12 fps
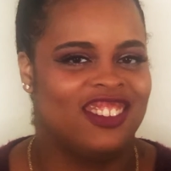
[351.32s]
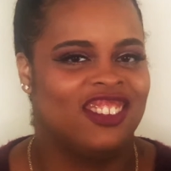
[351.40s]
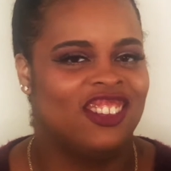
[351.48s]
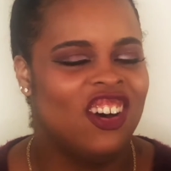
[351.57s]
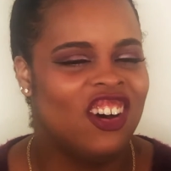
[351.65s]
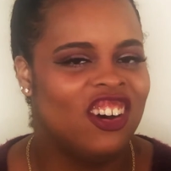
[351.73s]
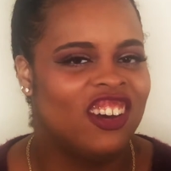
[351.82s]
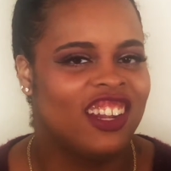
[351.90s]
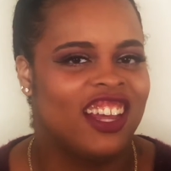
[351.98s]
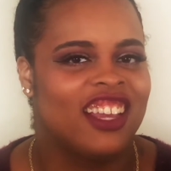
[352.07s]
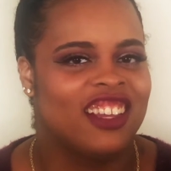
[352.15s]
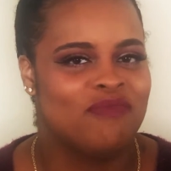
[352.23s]
long,
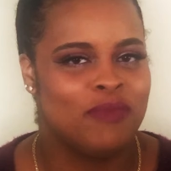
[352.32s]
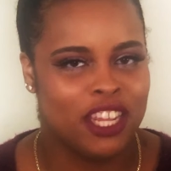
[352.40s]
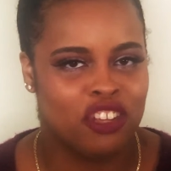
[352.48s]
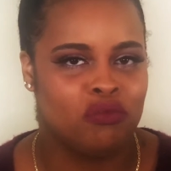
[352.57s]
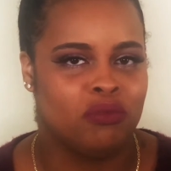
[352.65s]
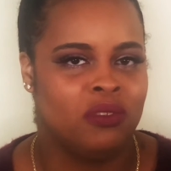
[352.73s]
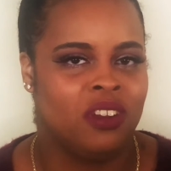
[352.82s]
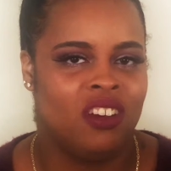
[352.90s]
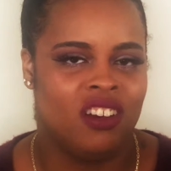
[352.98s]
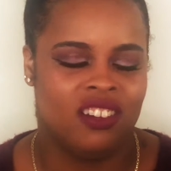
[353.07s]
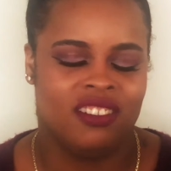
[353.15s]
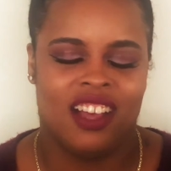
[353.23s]
like manageable
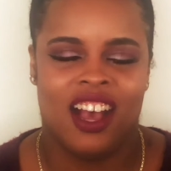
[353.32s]
long.